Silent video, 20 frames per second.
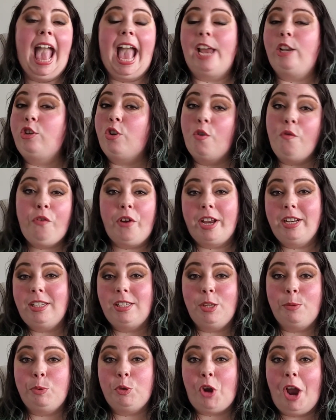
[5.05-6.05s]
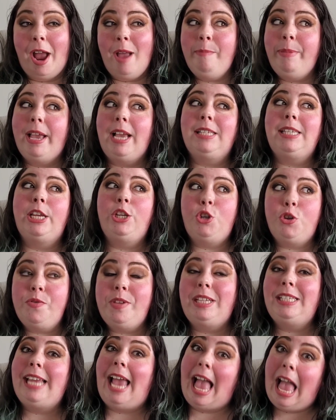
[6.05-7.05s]
And don't forget to subscribe because I do
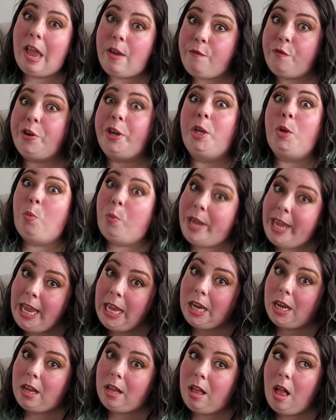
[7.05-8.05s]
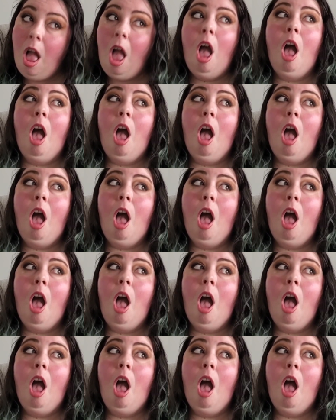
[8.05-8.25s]
this every week.